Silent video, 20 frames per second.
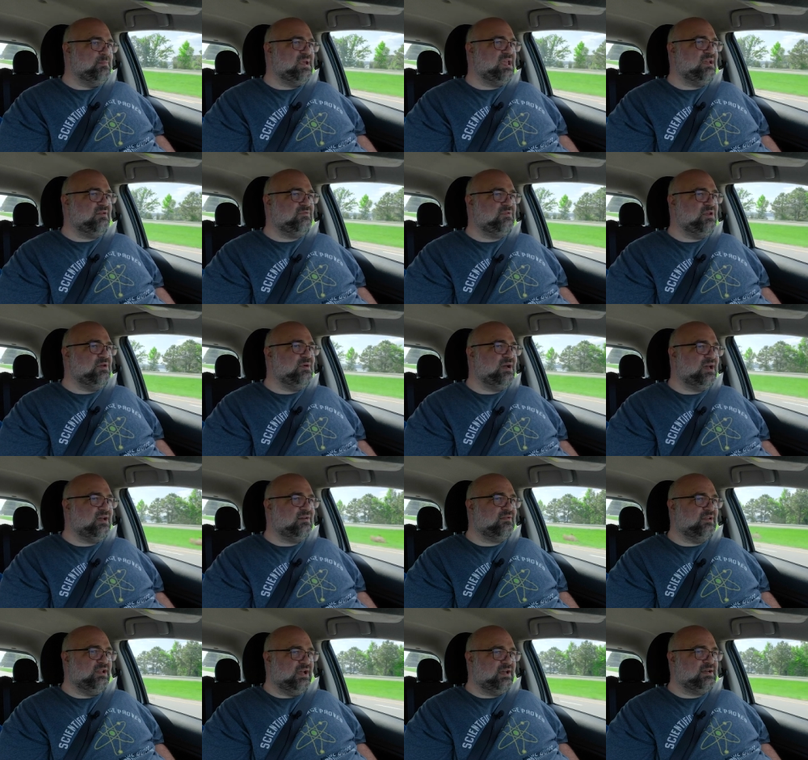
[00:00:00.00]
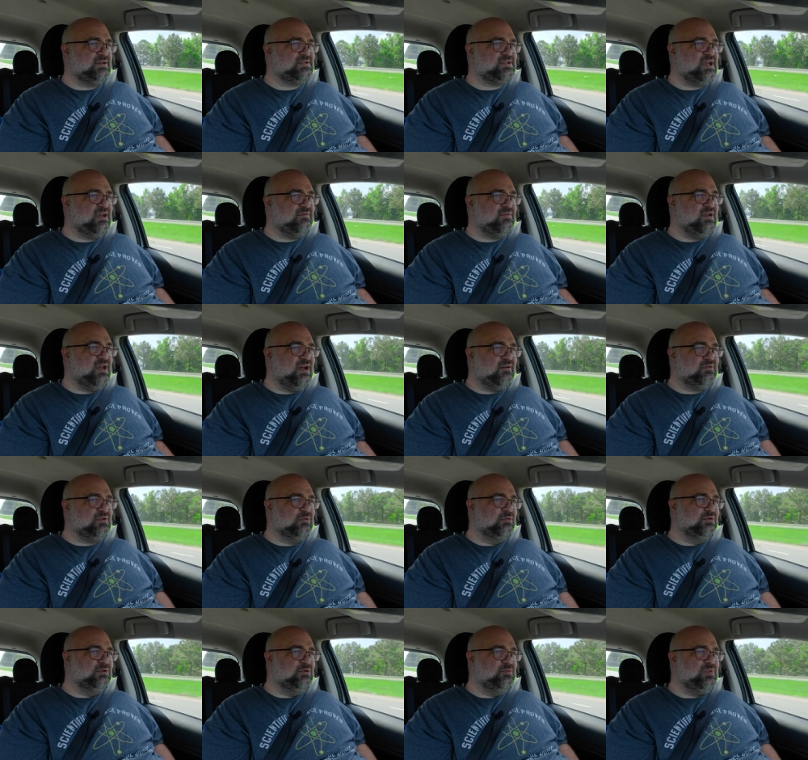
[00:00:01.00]
If you have, like I say, if you have
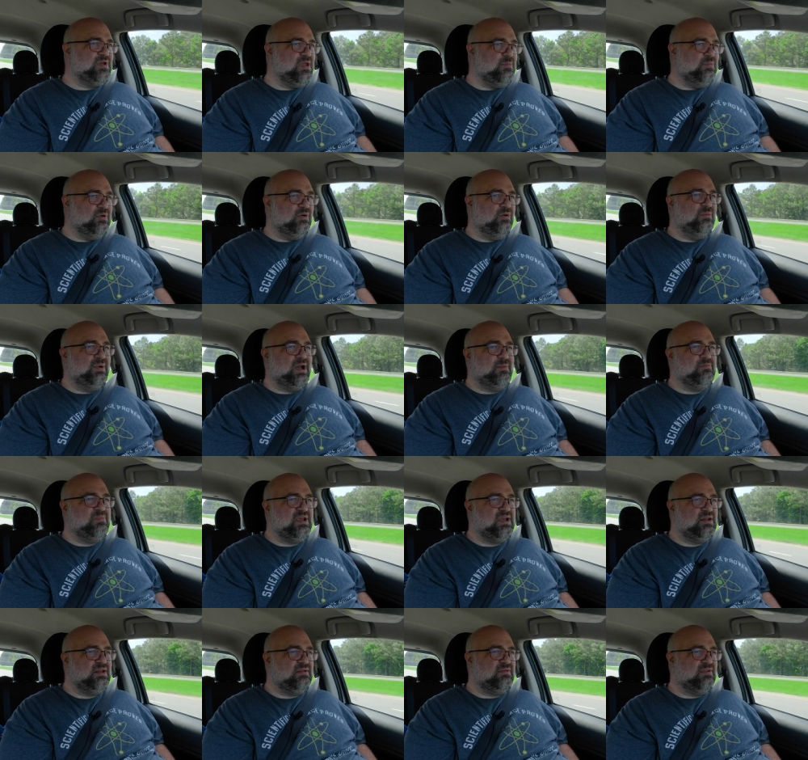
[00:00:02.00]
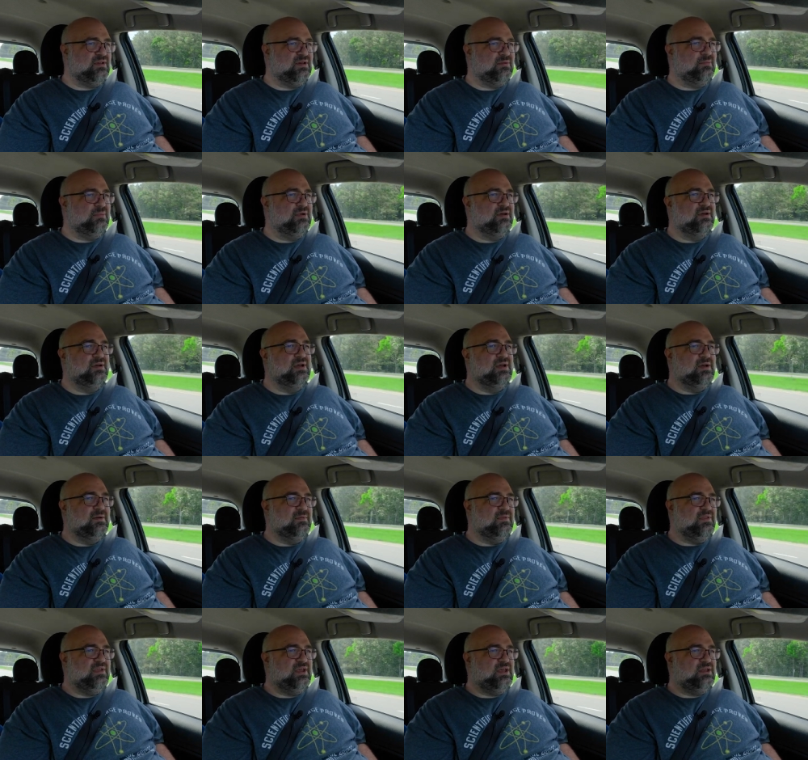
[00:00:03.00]
to rule people by beating them,
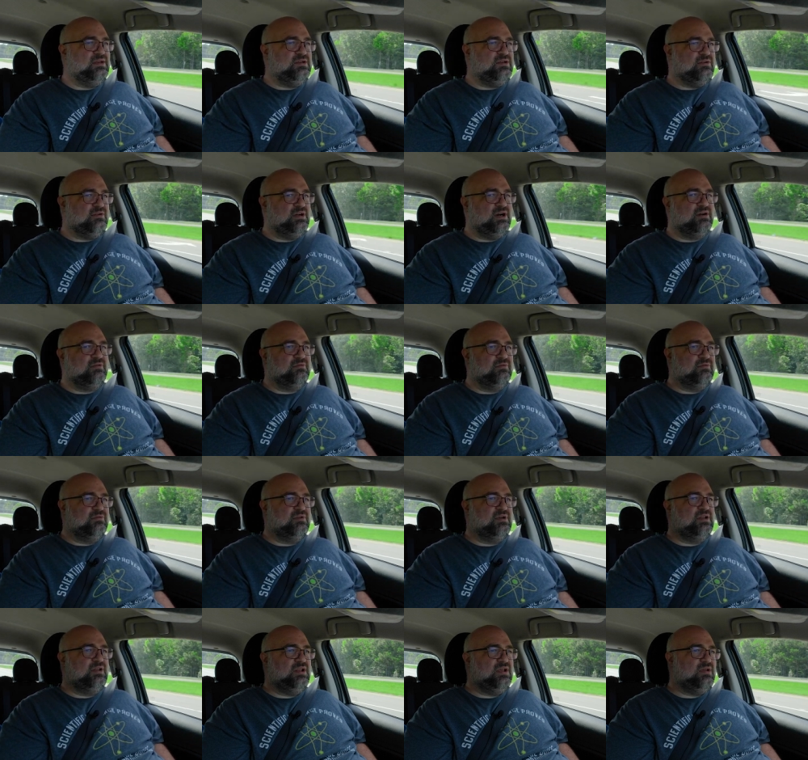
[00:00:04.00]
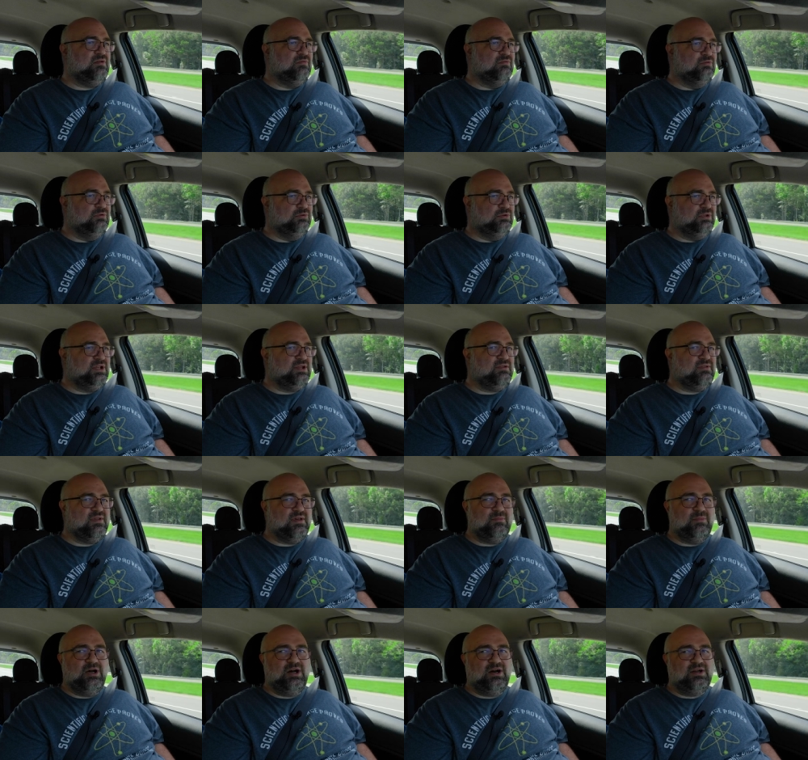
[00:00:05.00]
then you're not really ruling
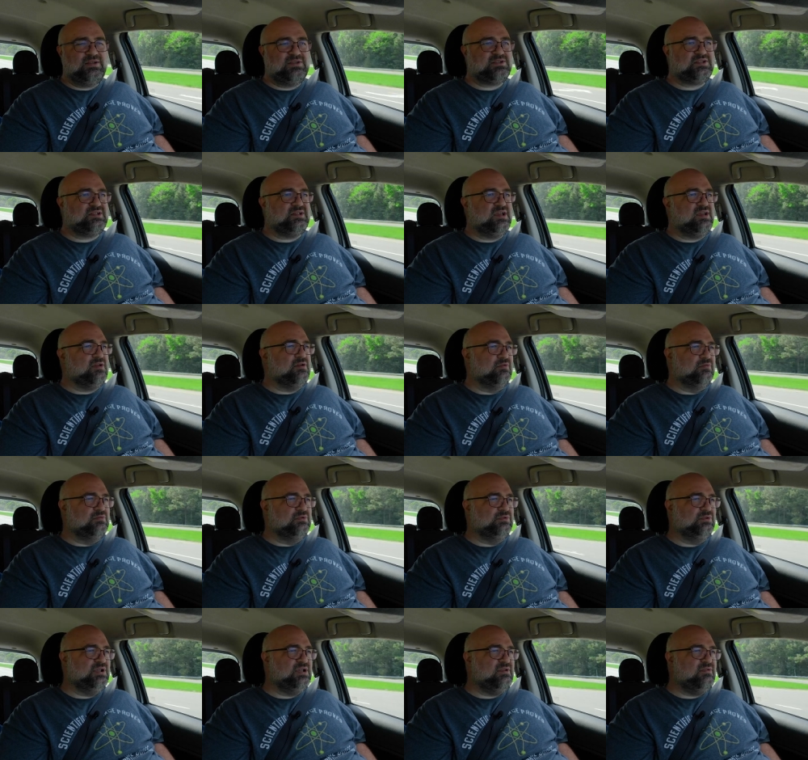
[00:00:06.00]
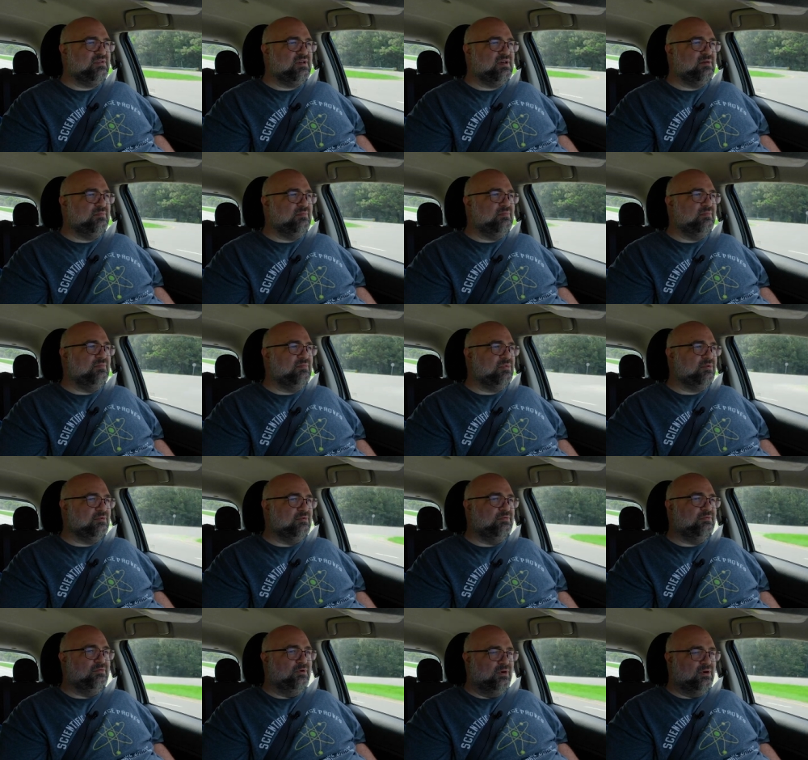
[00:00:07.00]
them honestly. You're ruling them
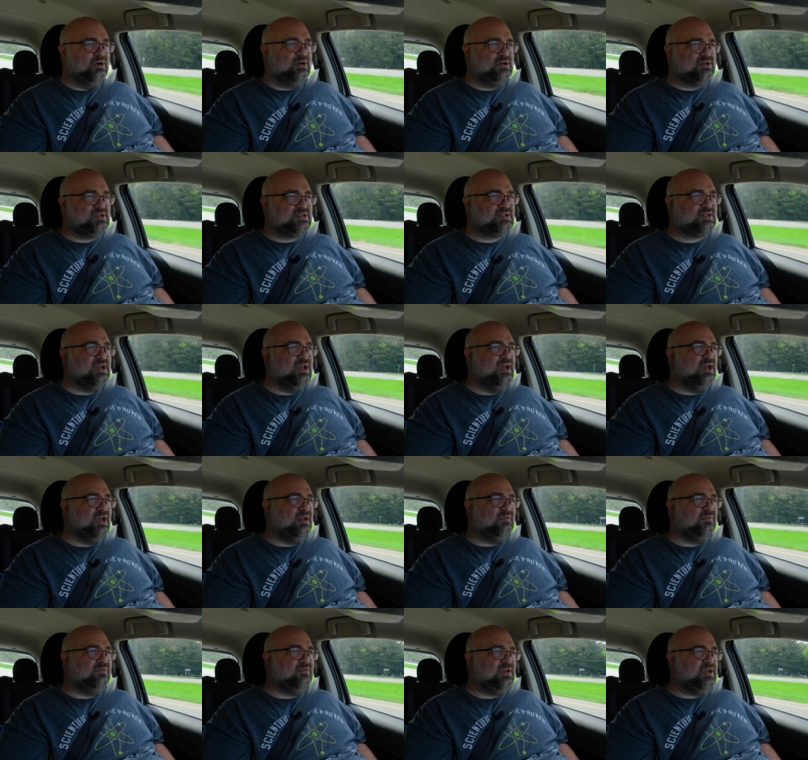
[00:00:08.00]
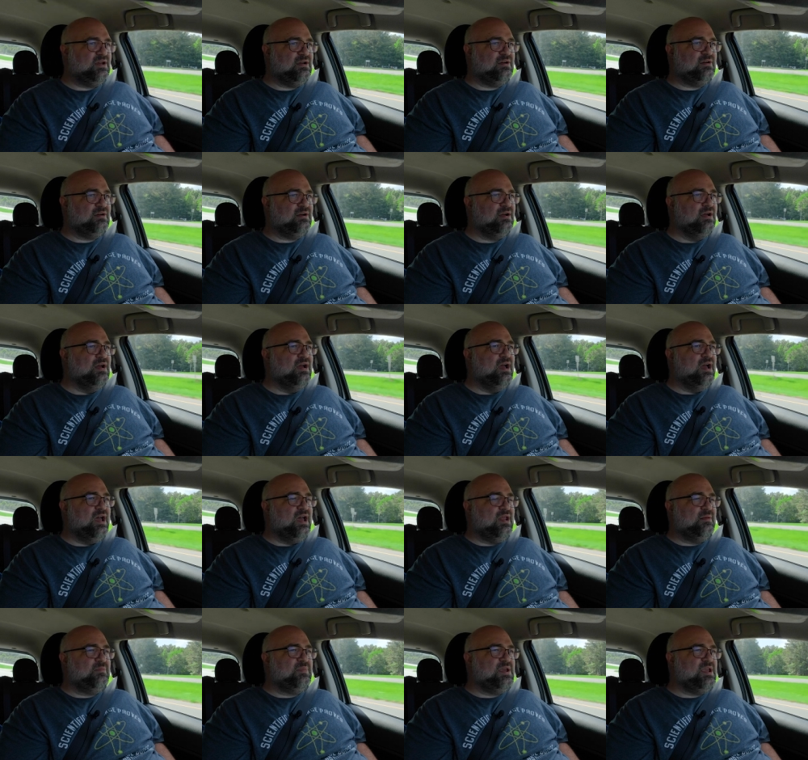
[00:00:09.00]
through force and fear,
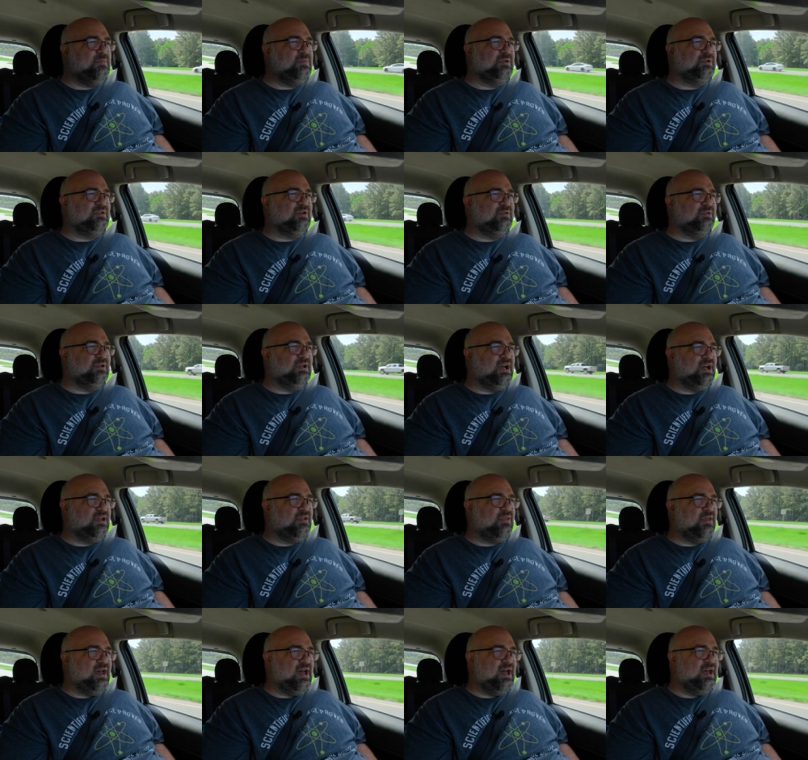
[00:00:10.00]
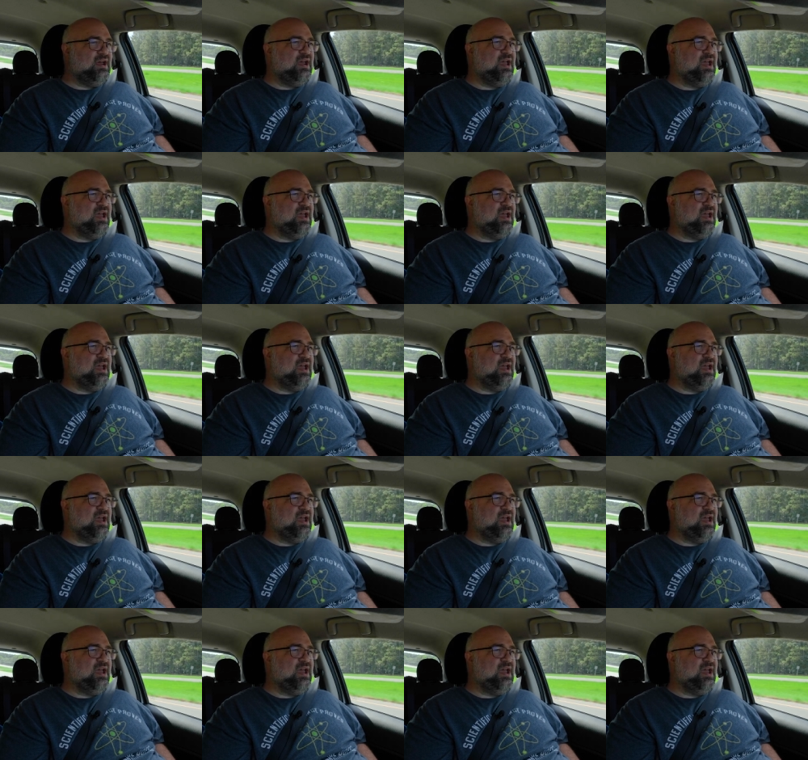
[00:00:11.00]
and people don't like that.